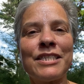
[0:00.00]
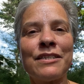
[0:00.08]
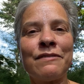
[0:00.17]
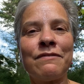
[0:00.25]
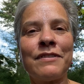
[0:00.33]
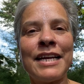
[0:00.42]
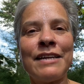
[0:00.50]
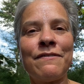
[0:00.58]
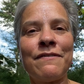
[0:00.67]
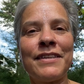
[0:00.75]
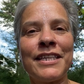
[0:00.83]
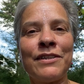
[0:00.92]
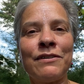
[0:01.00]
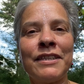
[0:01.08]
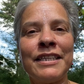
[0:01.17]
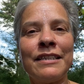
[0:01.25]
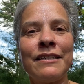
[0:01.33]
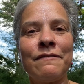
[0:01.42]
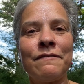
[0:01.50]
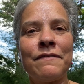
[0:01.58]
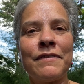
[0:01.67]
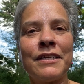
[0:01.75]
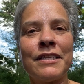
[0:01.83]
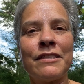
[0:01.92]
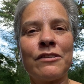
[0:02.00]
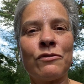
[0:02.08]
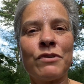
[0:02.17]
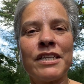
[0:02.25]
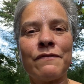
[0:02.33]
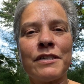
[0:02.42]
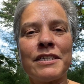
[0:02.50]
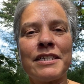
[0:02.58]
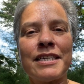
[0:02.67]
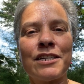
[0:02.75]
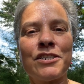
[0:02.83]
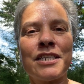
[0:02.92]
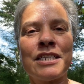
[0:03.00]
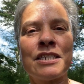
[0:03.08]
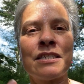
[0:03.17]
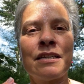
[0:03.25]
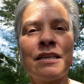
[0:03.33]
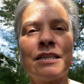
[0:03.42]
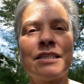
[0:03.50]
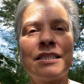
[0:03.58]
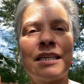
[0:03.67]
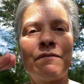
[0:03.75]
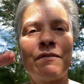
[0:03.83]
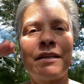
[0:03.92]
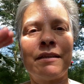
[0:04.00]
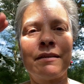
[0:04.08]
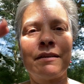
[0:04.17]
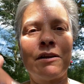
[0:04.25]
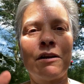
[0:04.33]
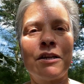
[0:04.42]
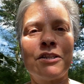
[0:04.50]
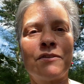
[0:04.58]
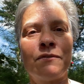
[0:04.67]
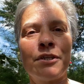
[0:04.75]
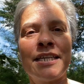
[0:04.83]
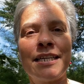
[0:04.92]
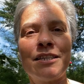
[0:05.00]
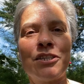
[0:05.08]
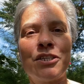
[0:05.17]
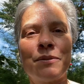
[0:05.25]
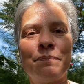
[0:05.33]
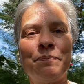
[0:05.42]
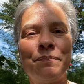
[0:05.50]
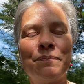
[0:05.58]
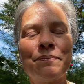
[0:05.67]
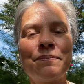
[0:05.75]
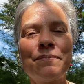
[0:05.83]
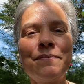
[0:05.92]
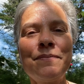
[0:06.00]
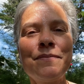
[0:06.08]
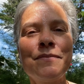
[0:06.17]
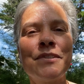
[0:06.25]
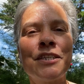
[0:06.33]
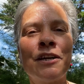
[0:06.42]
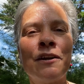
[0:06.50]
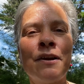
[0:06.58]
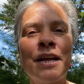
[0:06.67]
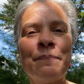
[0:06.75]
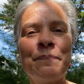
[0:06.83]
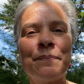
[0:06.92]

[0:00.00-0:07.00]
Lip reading: of life that you live. The 3 different sections, 7 cards for each. All right.